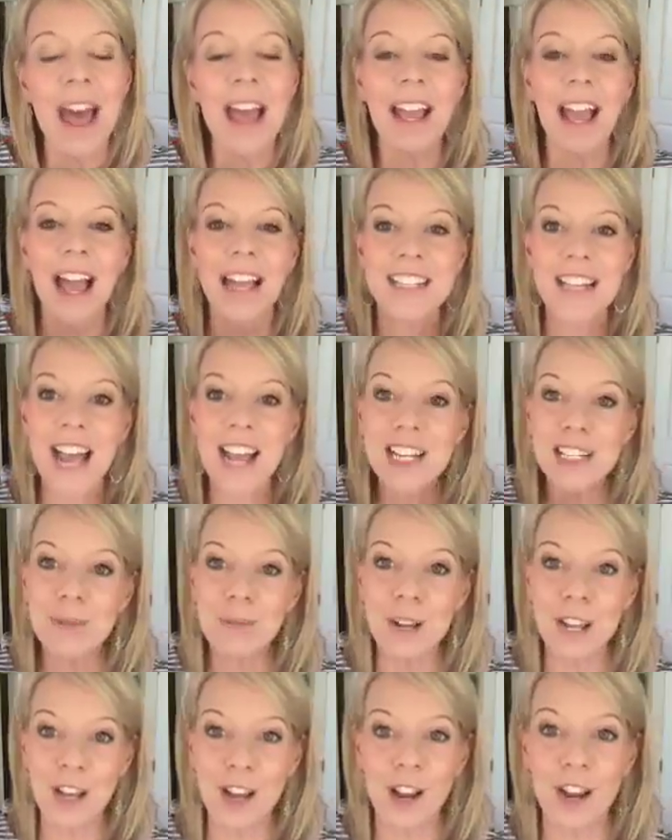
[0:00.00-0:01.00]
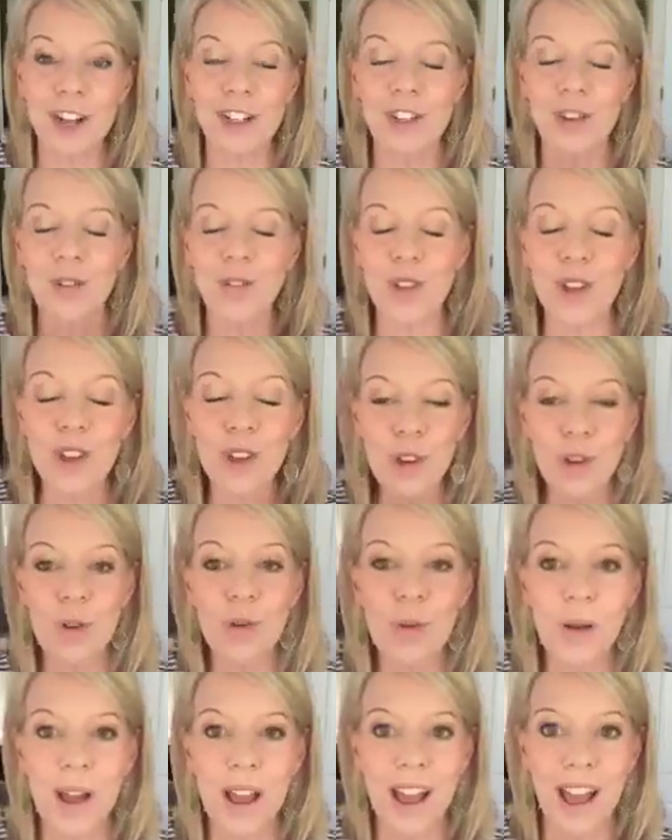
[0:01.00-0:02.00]
Guys, I just want to encourage you
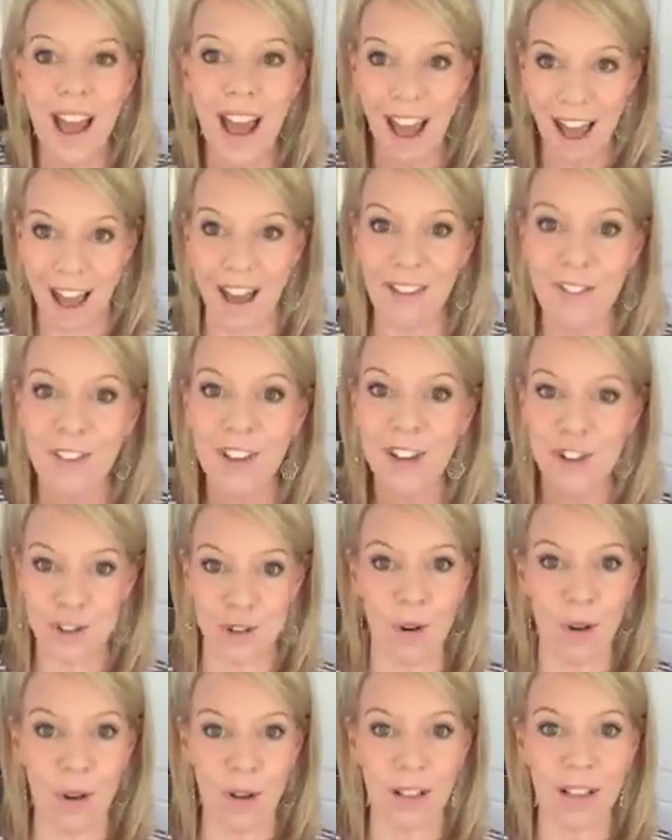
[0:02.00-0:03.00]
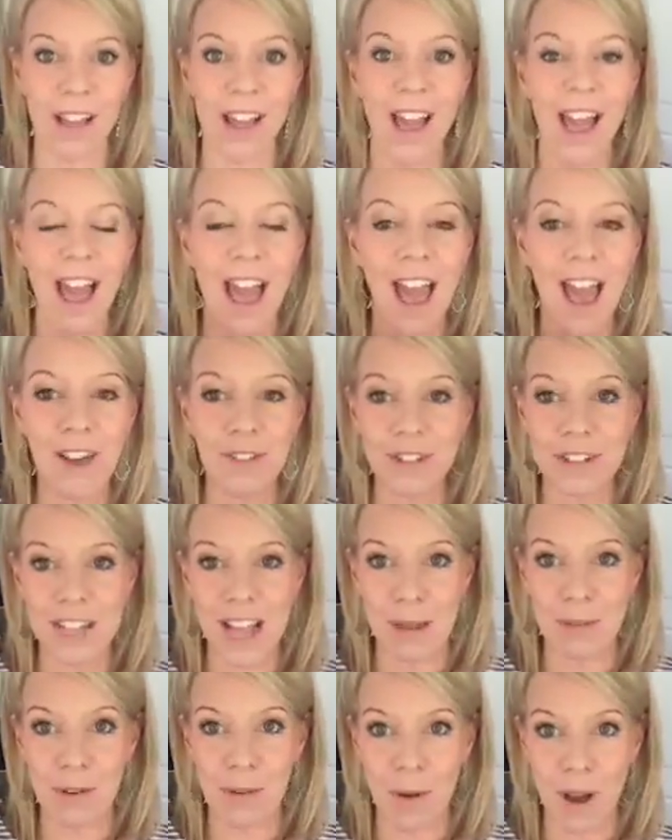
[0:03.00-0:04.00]
you have control every
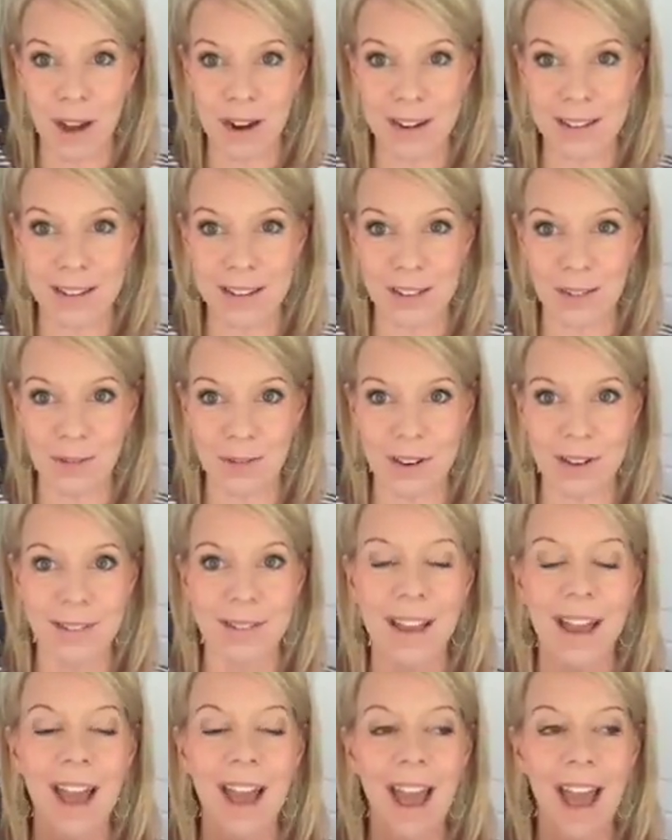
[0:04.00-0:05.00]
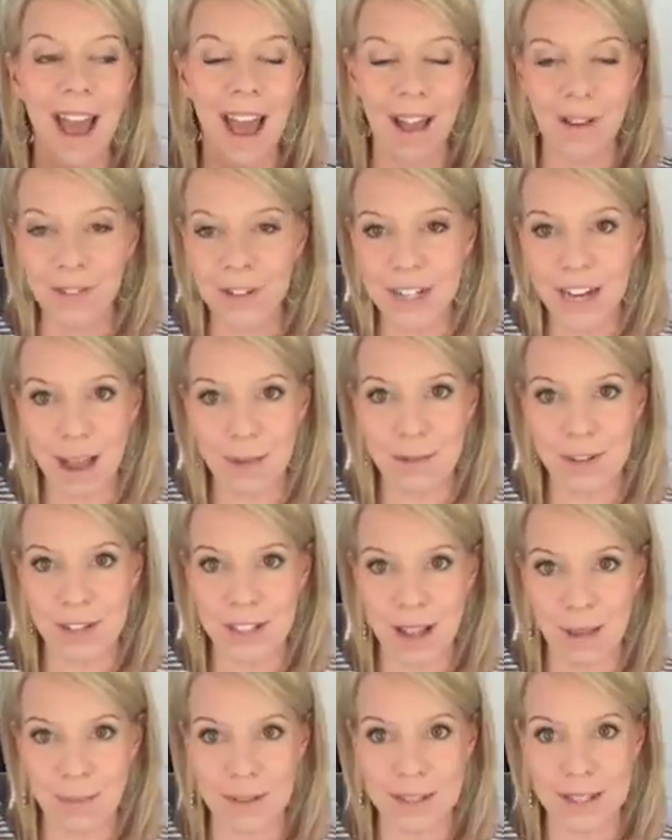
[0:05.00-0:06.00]
time you walk into the store, every time you
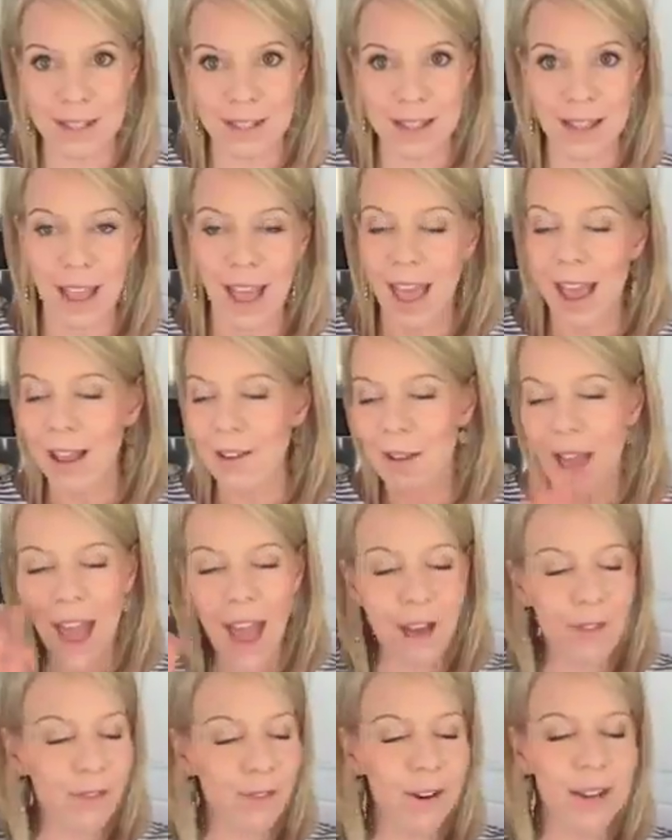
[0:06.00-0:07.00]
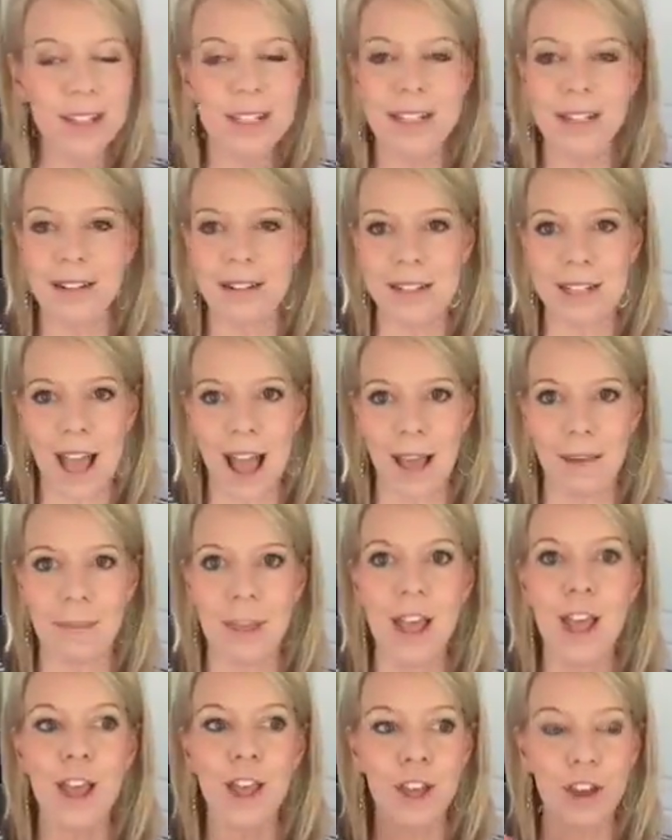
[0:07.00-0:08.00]
step into the, every single time
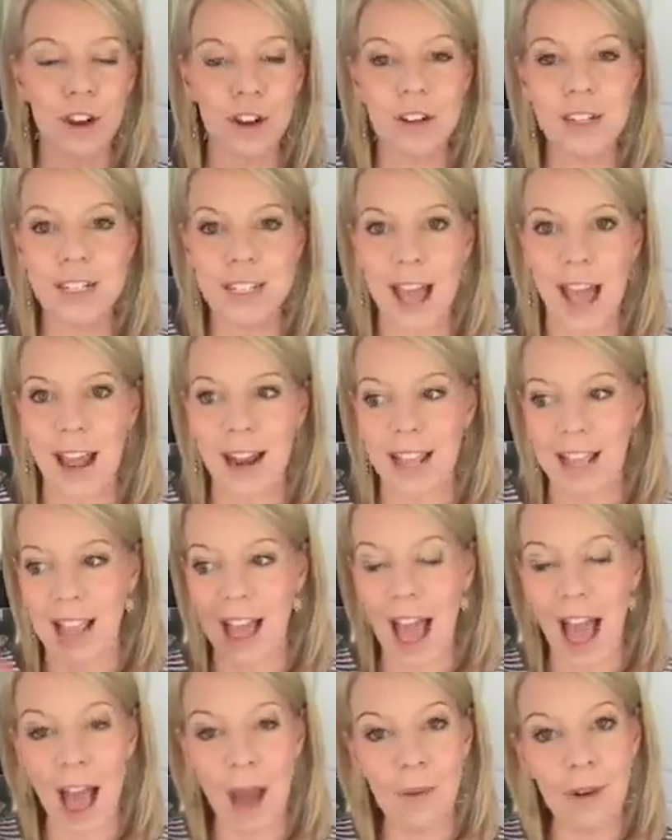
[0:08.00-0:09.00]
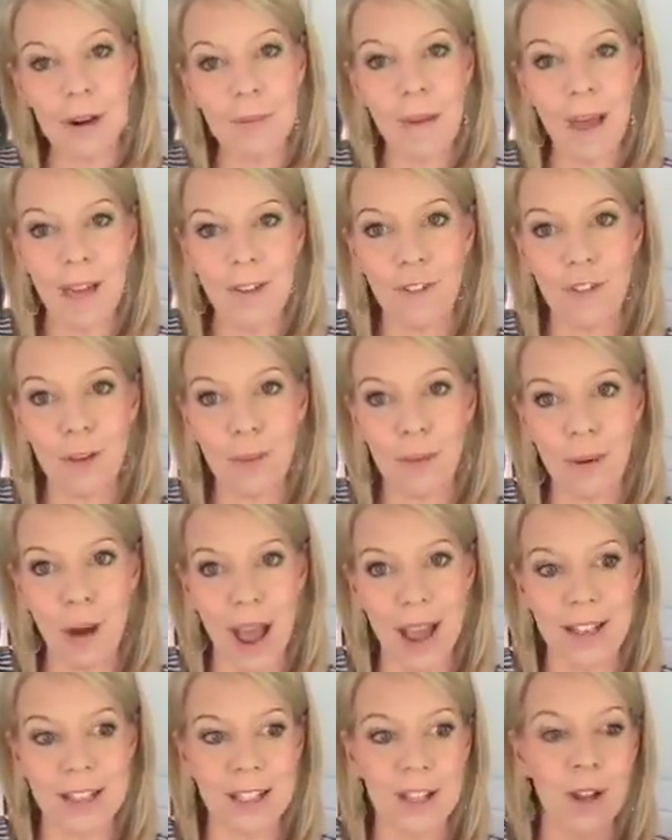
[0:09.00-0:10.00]
you're deciding, I want to pay full
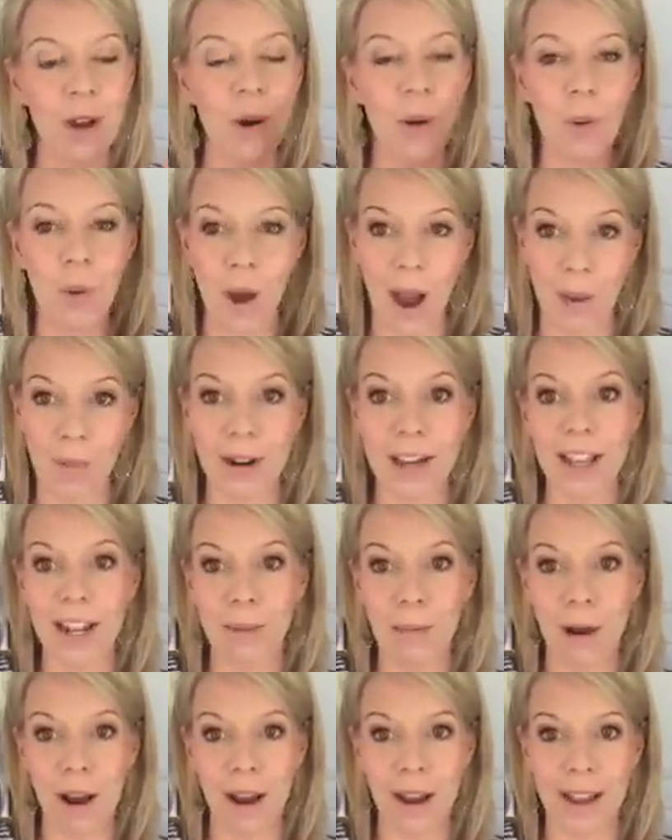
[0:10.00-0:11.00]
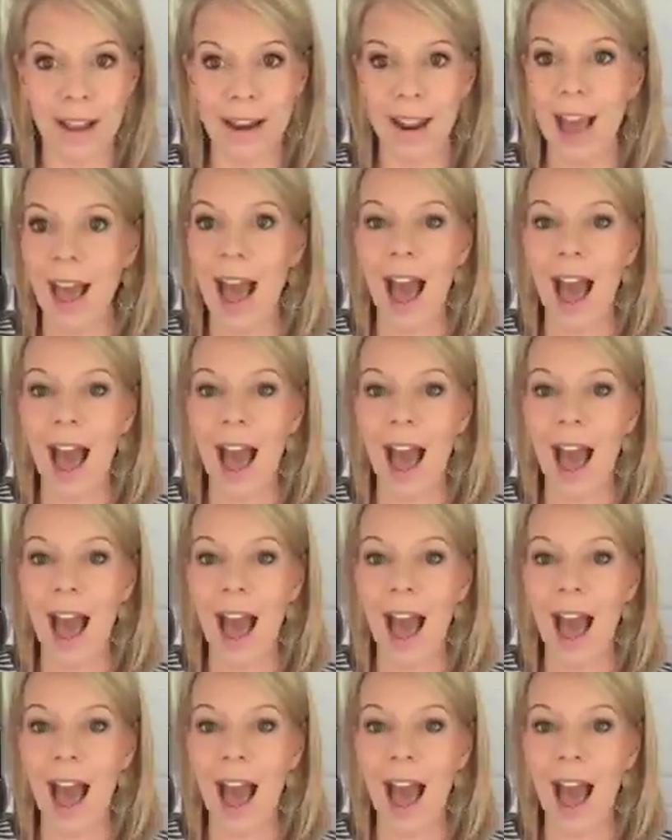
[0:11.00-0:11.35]
price or I want to get a bargain.